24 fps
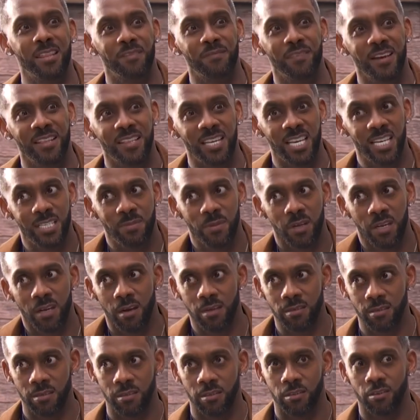the fact that he's been
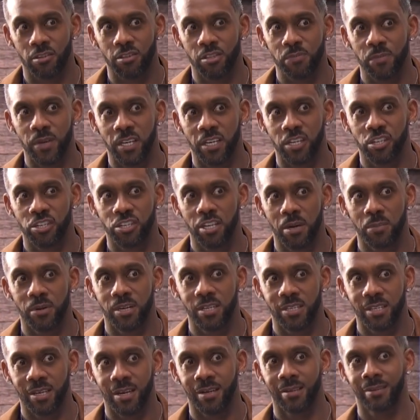cast as a non-speaking shepherd
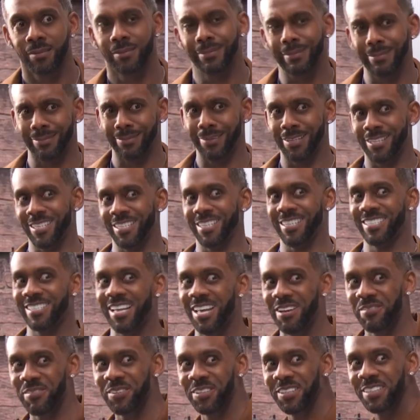is a
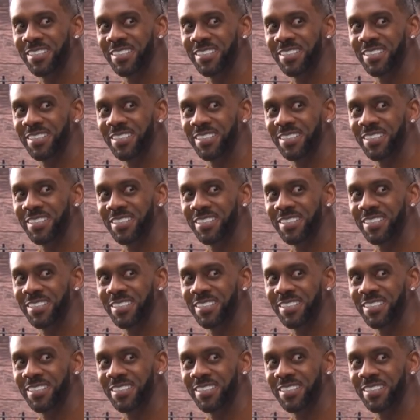understatement.